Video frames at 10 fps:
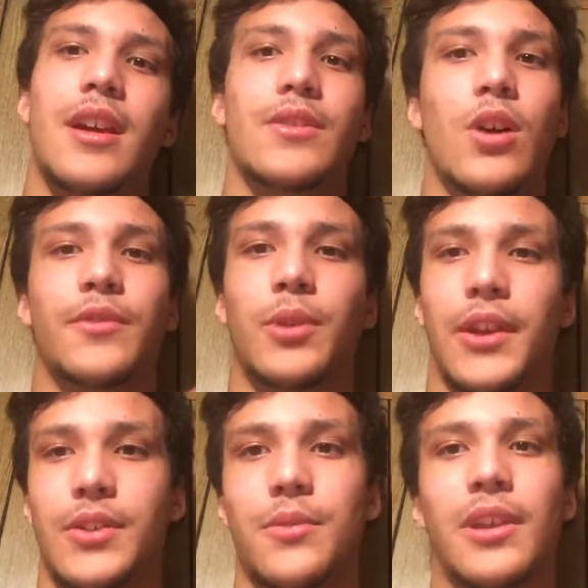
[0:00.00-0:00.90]
is off doing
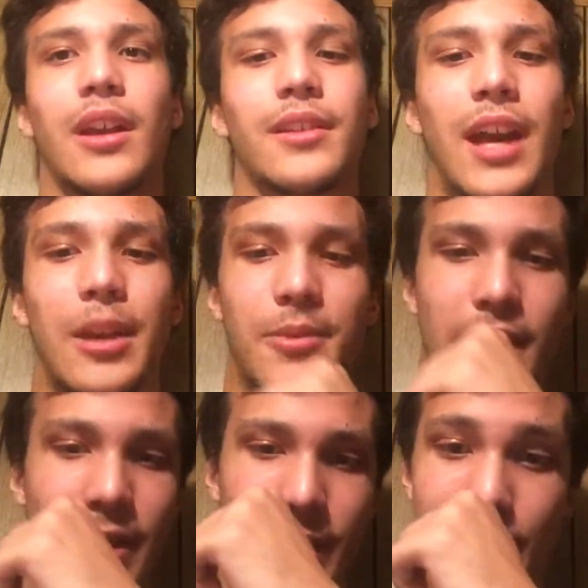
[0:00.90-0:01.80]
his own thing on 90%
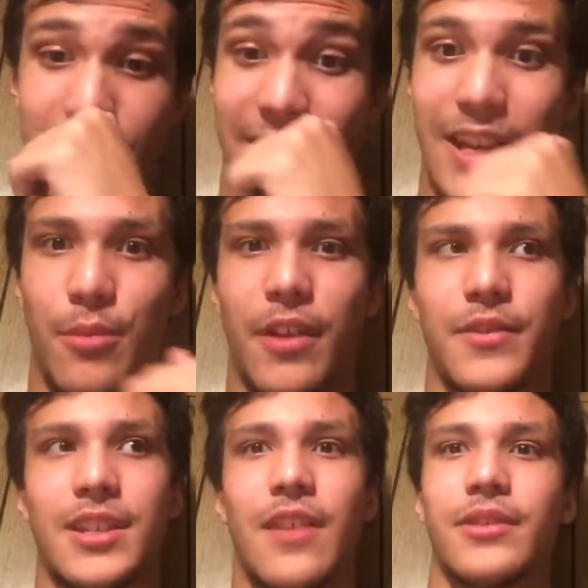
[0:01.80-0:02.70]
of the time, and that's how
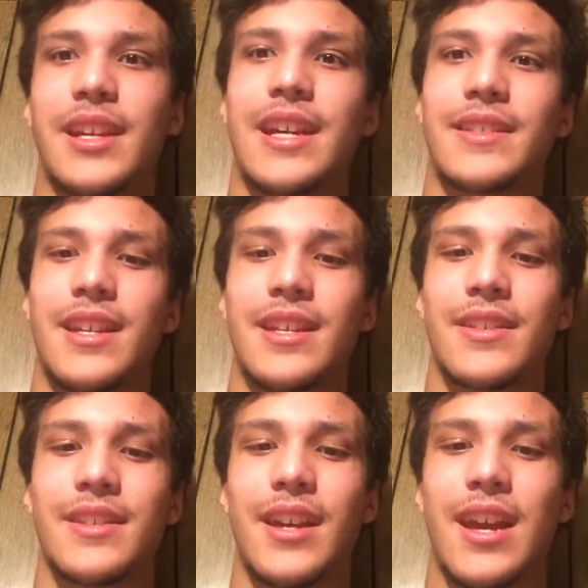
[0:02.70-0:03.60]
Mephistopheles
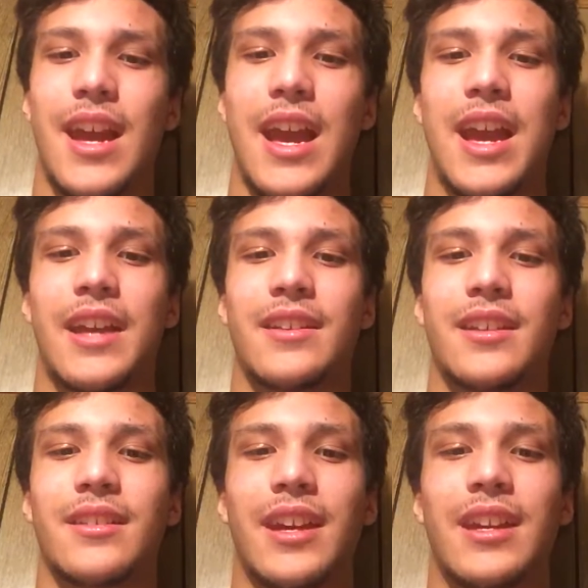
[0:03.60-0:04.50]
is. And
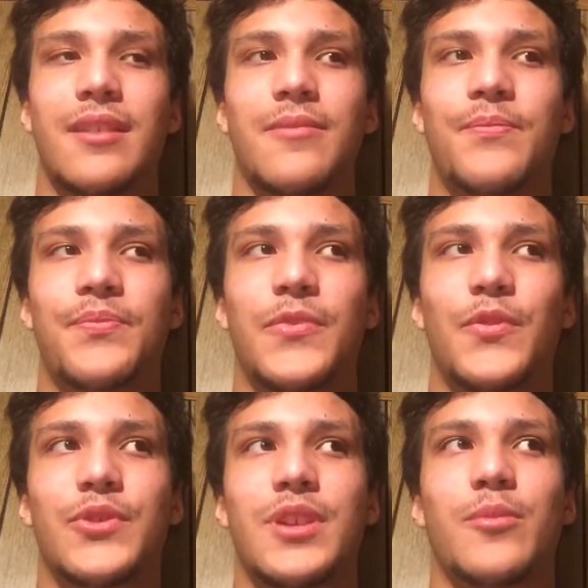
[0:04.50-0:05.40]
like,
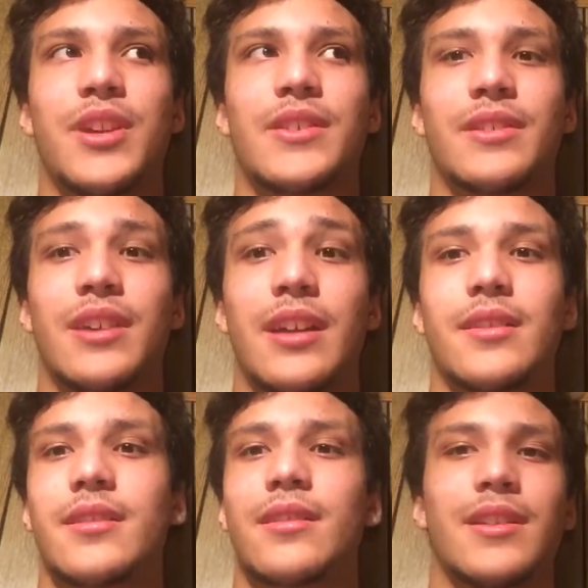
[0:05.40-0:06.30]
for some reason, like,
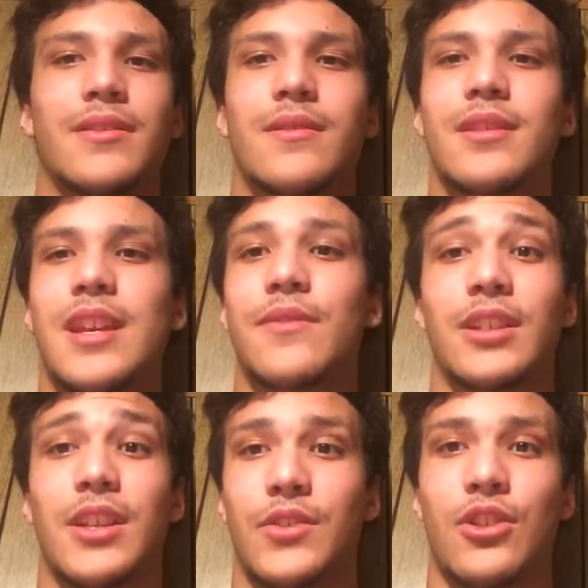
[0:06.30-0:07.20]
because the
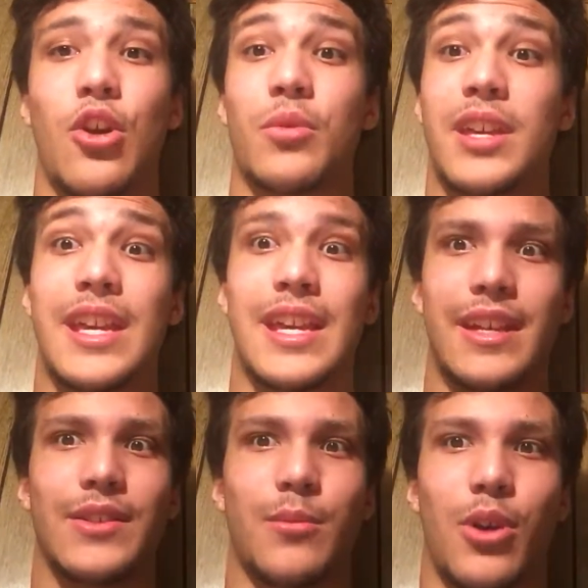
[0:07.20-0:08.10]
tiefling doesn't know he
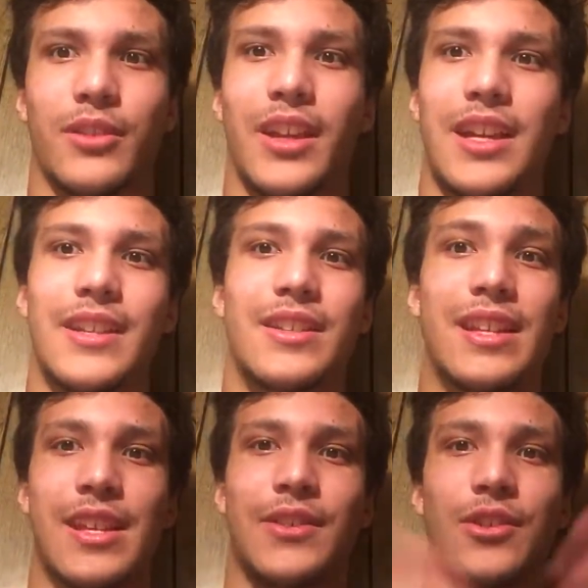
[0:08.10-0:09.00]
is a bard, like he
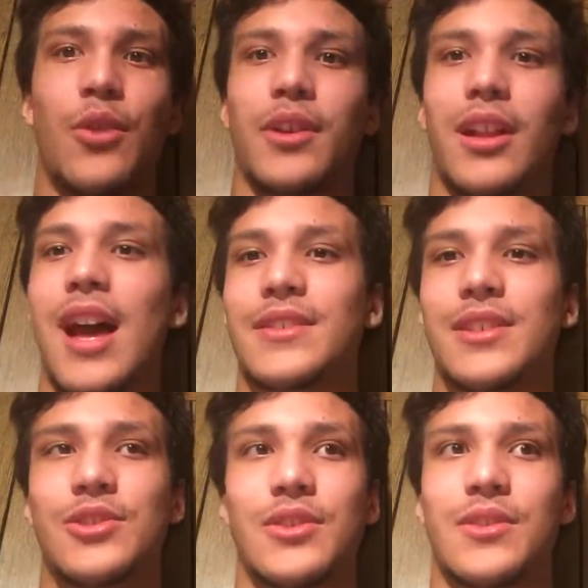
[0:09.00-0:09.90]
doesn't know the class,
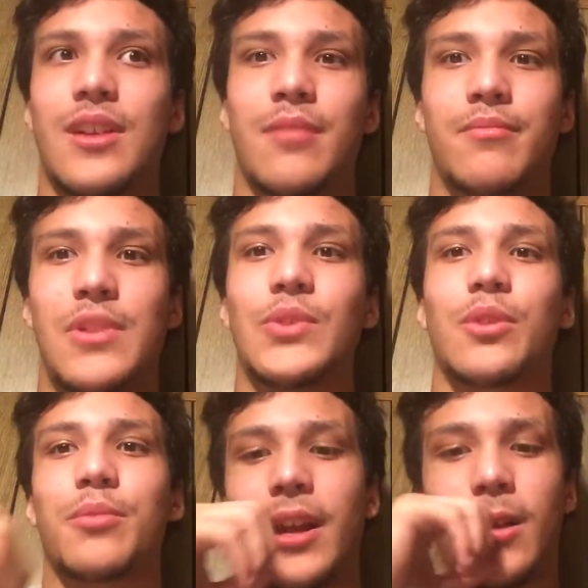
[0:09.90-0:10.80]
he's just a
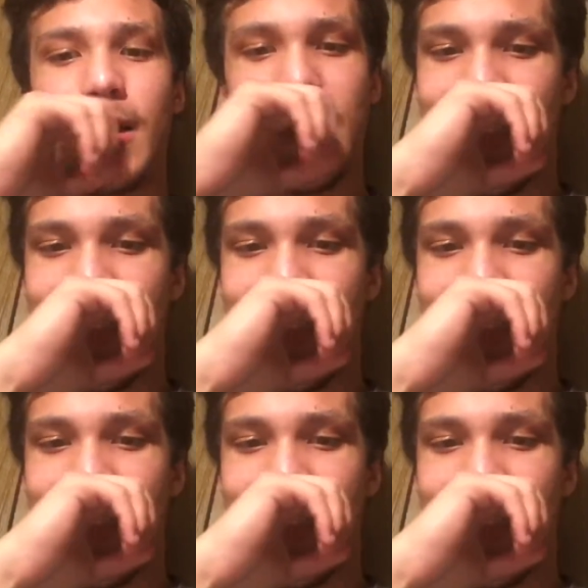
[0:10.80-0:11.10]
music player,